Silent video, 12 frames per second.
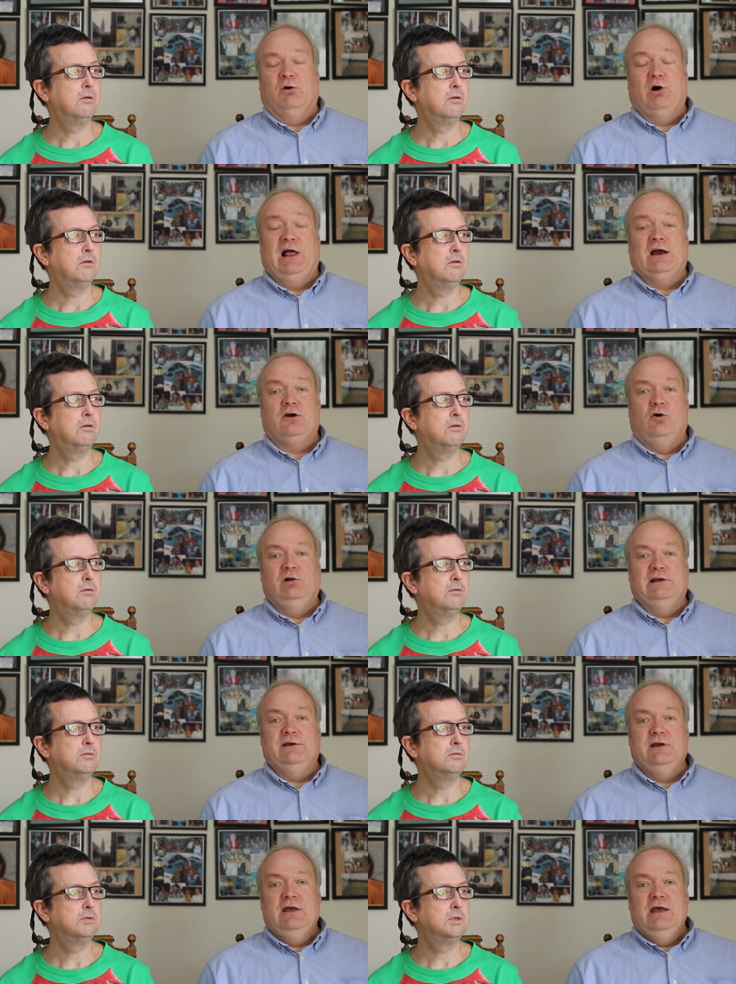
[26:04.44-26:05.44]
Speaker 1: oh, our
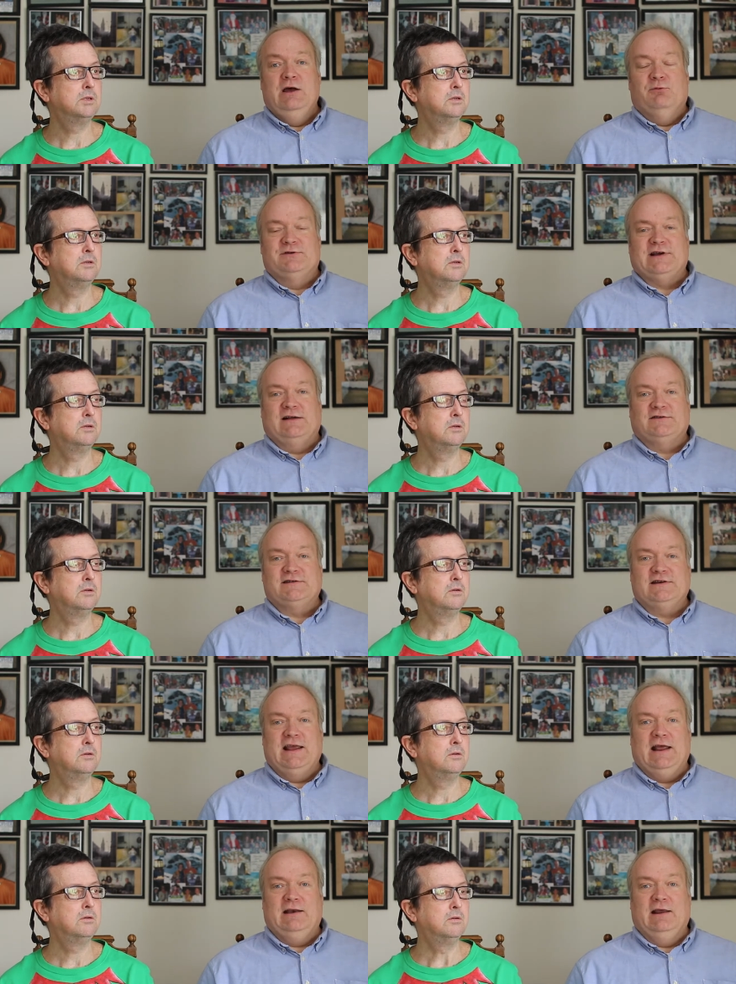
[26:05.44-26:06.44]
goalie was
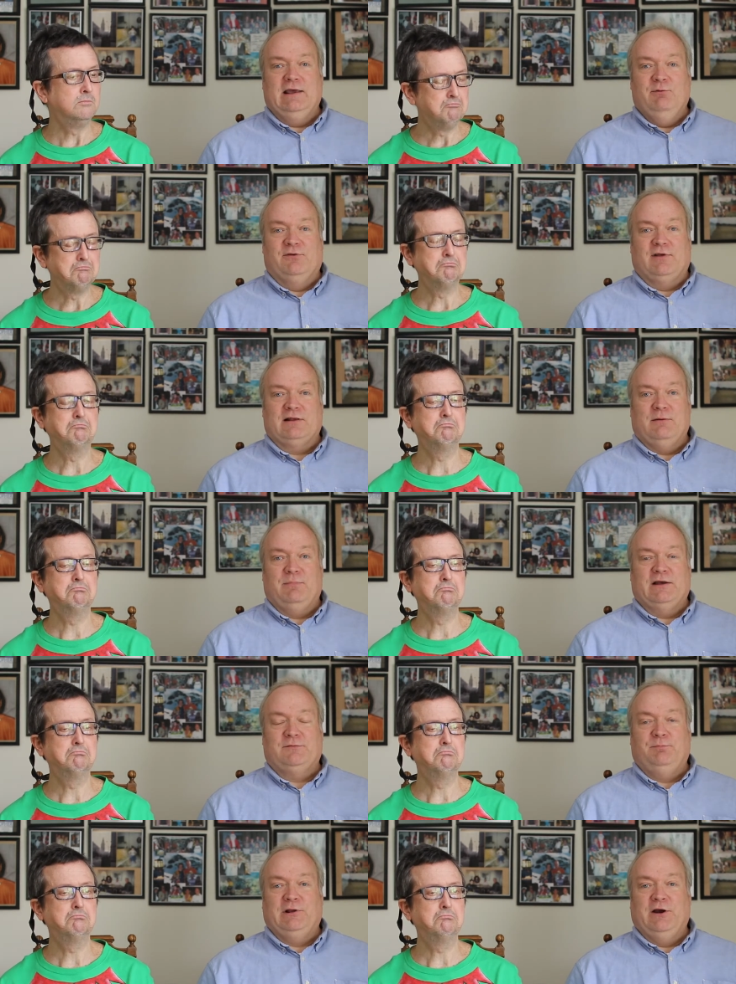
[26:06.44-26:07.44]
outstanding. He was like the
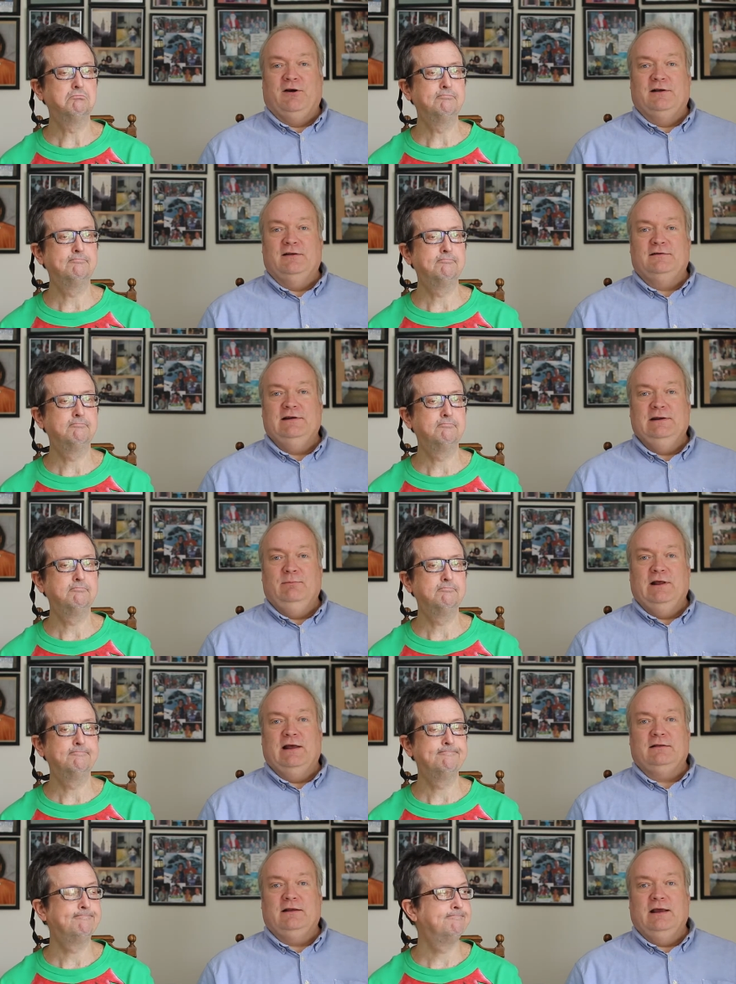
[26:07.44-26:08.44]
best player on the team
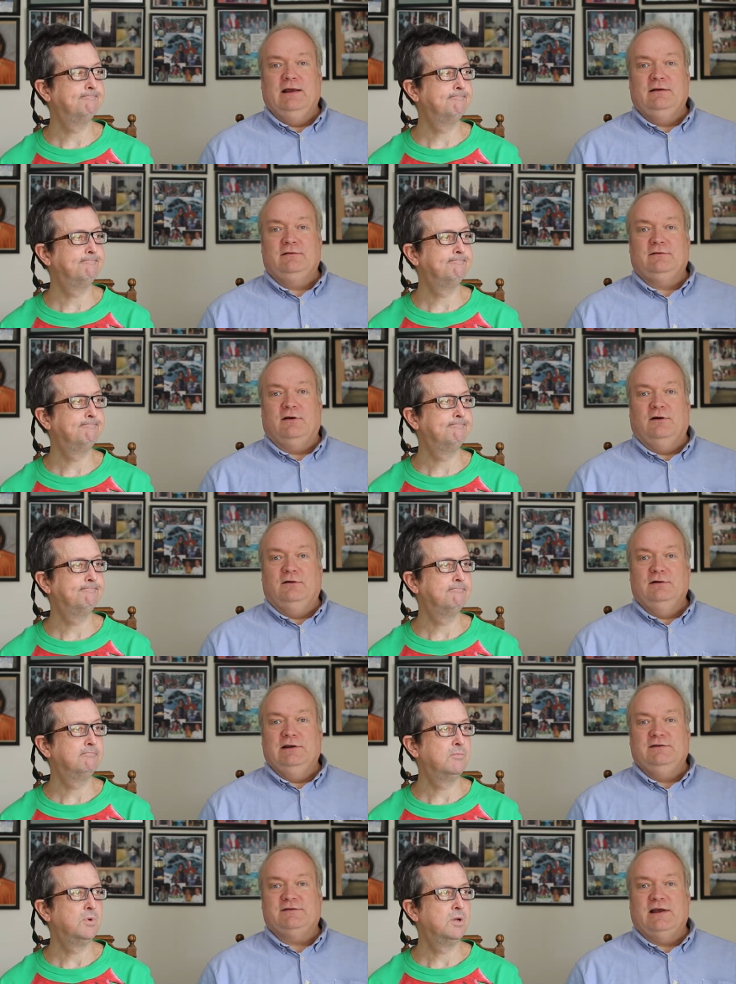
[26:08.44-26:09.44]
that day, so
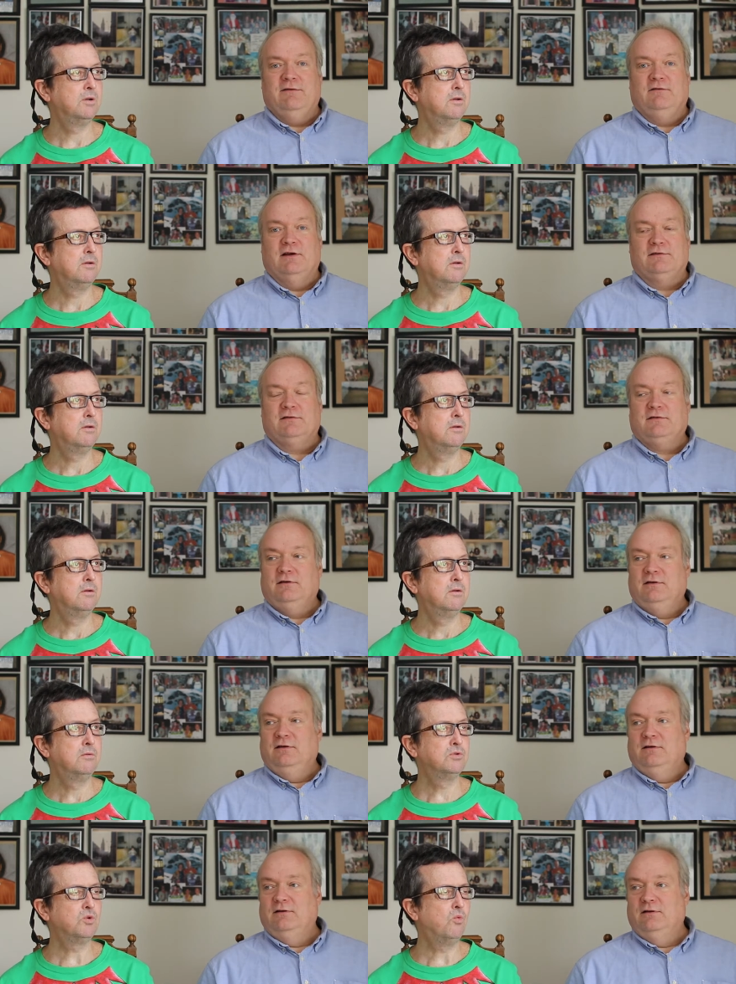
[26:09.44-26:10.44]
he saved us.
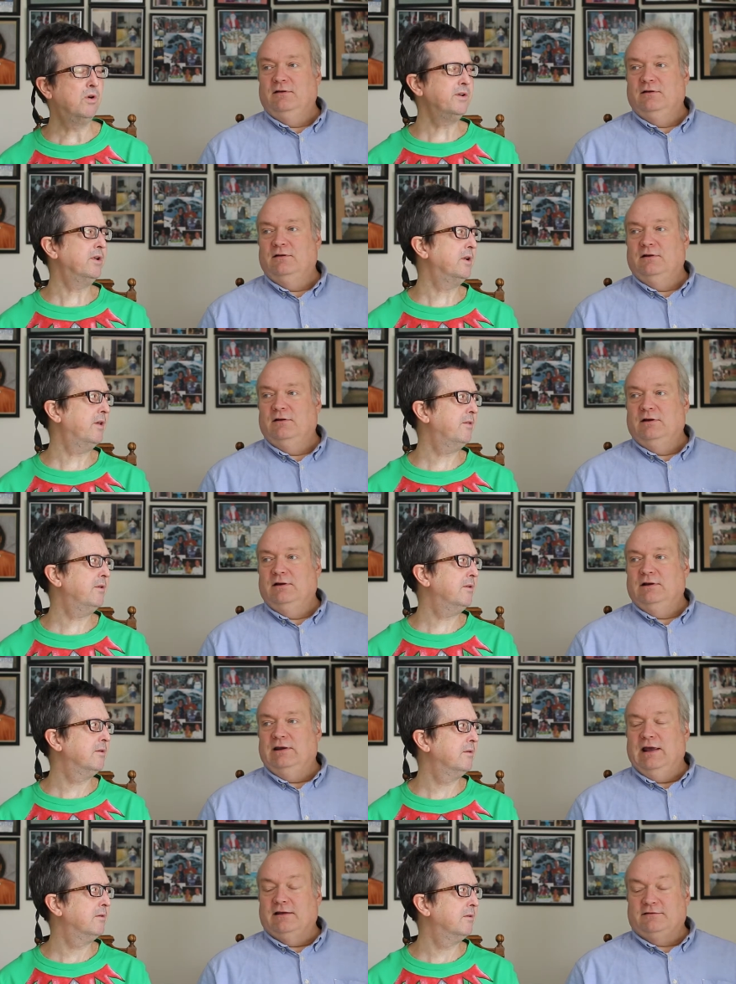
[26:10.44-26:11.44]
Speaker 2: Was it one to nothing?
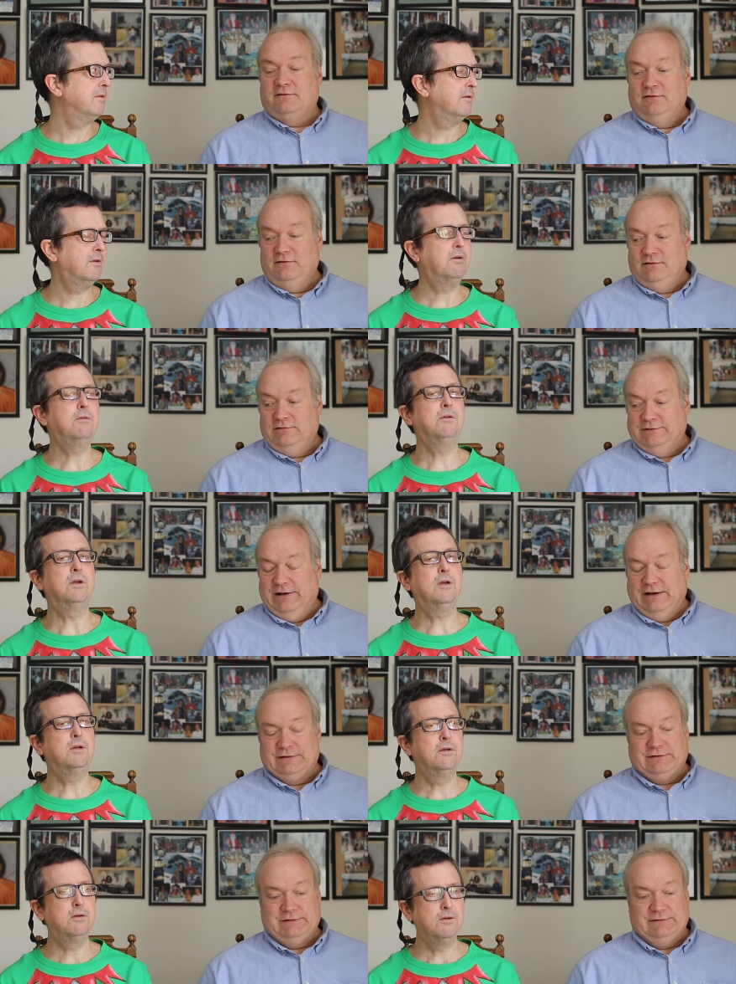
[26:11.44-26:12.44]
Yes. Okay.
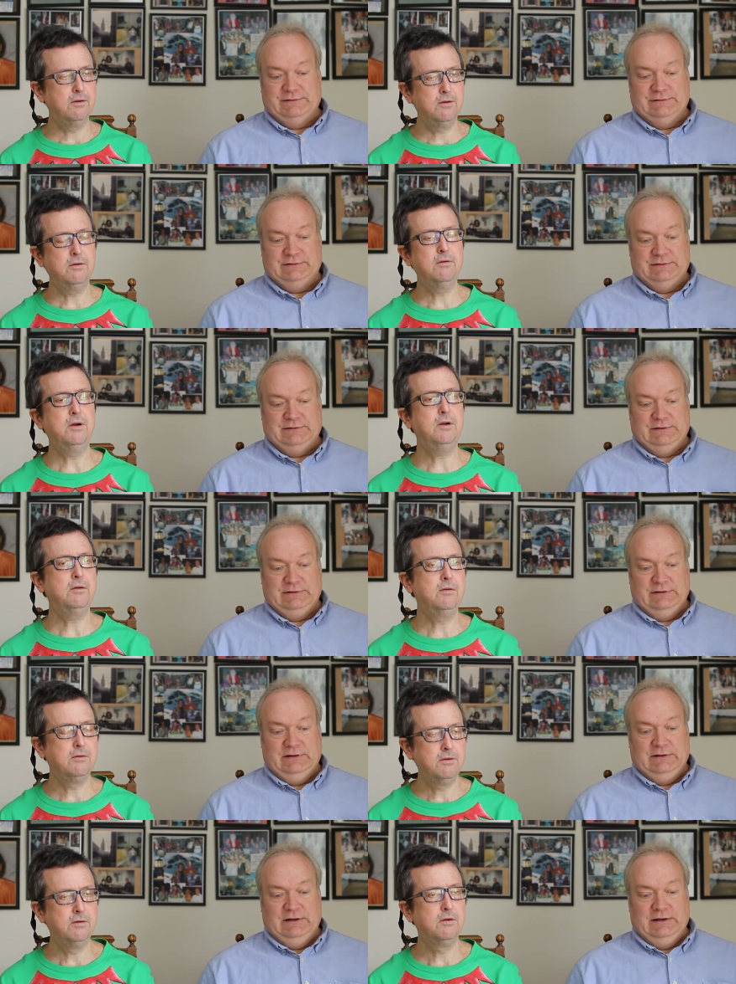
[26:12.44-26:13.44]
Yes. All right.
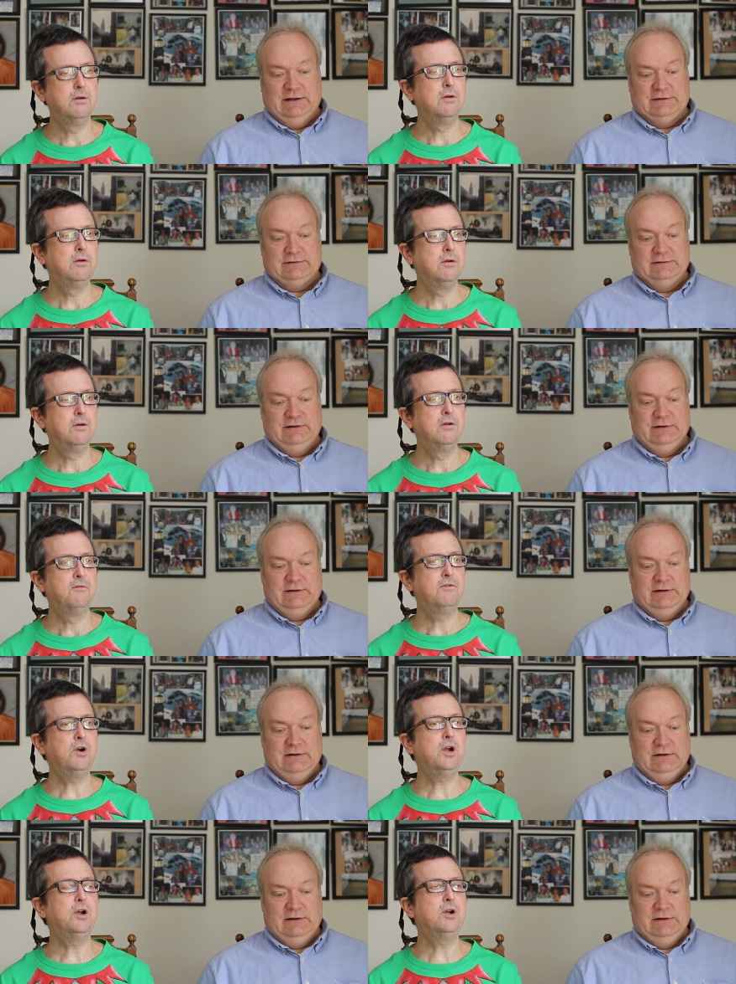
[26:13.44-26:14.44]
Yes.
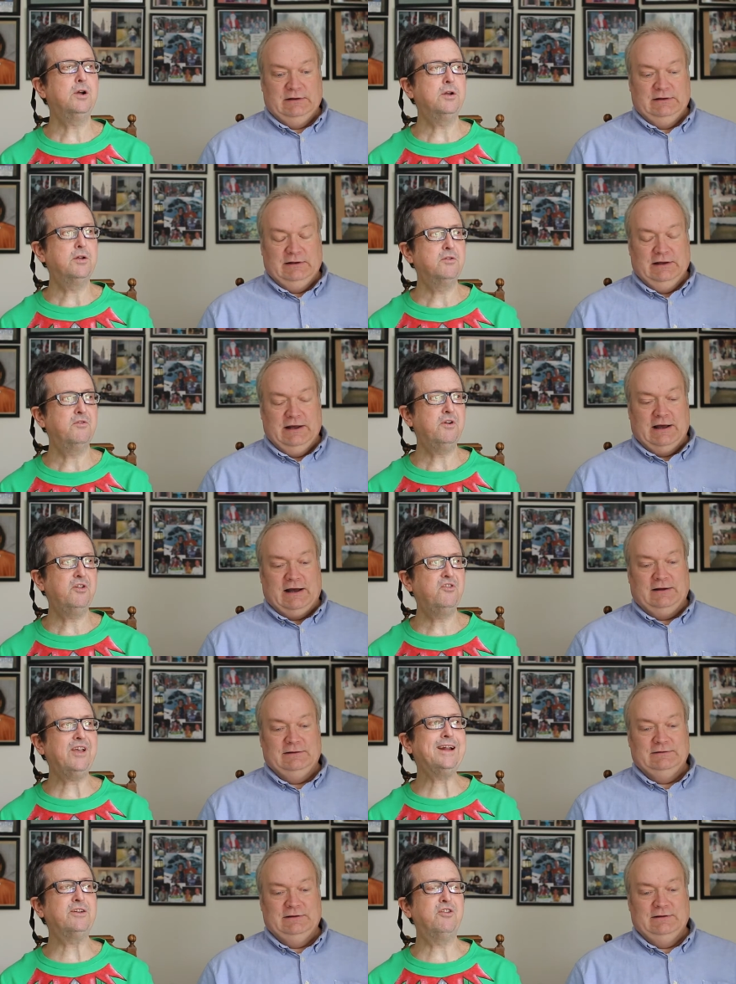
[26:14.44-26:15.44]
Very good. Yeah. Very
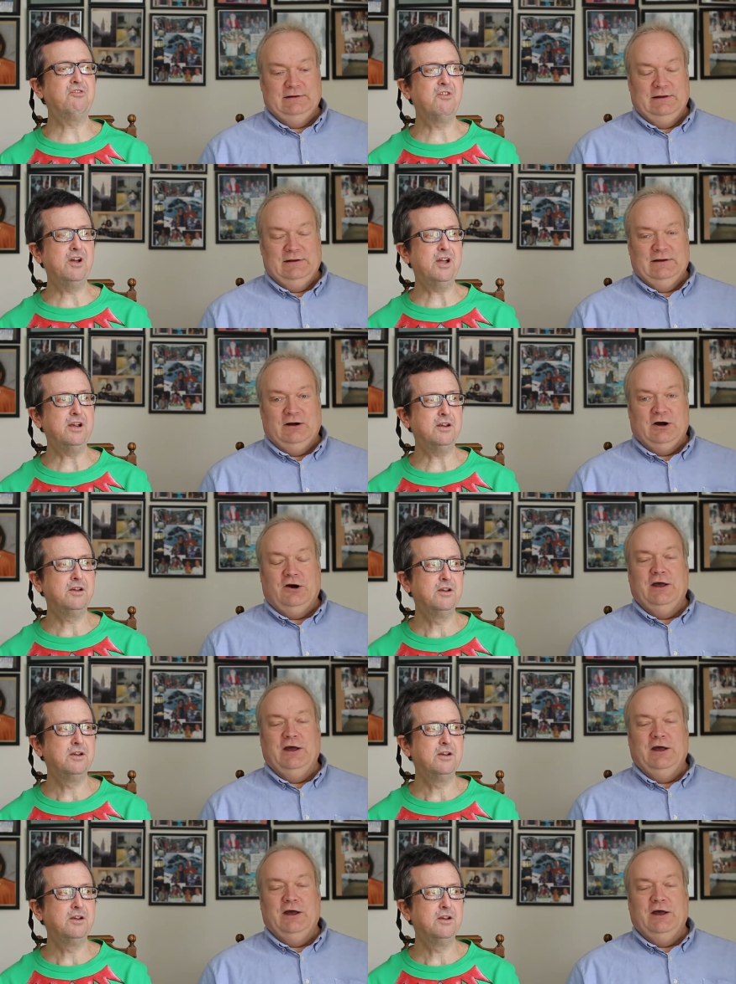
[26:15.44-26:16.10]
satisfying. Oh